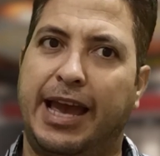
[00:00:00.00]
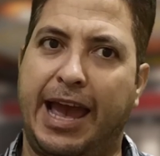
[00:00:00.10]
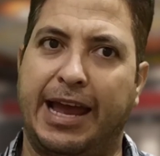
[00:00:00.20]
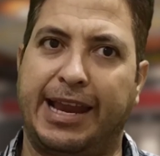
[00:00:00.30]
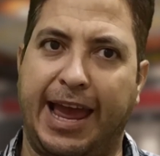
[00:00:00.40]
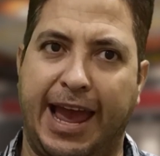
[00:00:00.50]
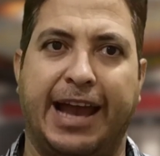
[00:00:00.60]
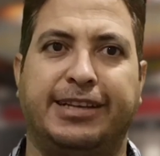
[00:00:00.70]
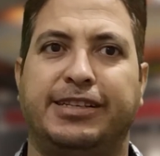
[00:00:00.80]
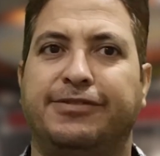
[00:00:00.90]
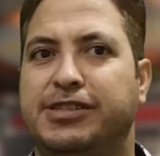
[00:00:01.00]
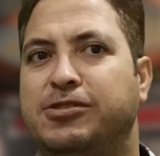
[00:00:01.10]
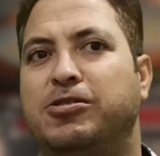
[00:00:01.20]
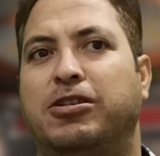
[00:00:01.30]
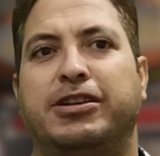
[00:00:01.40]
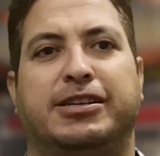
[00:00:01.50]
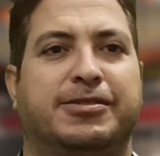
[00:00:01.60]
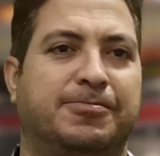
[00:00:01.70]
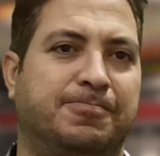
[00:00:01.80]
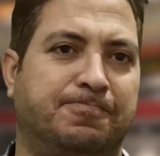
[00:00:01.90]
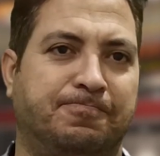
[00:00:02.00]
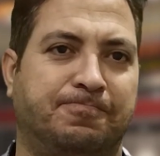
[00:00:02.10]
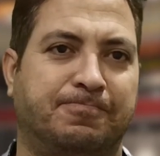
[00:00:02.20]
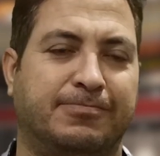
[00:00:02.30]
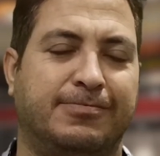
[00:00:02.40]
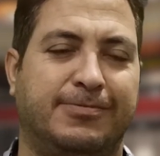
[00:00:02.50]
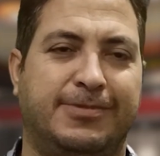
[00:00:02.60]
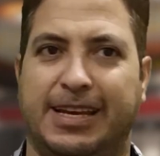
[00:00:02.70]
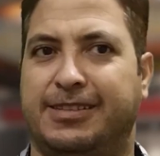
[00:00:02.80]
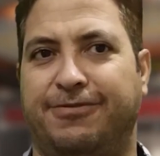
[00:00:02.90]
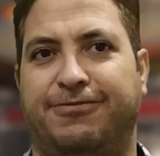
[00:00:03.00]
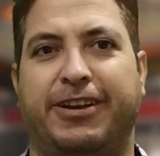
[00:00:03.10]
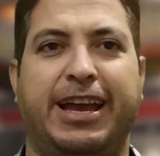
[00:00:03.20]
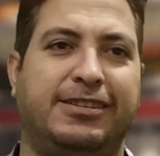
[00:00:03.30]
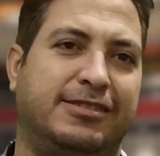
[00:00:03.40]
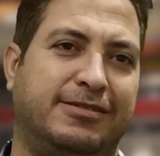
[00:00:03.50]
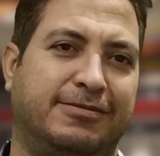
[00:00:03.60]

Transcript: an active student, just a phrase.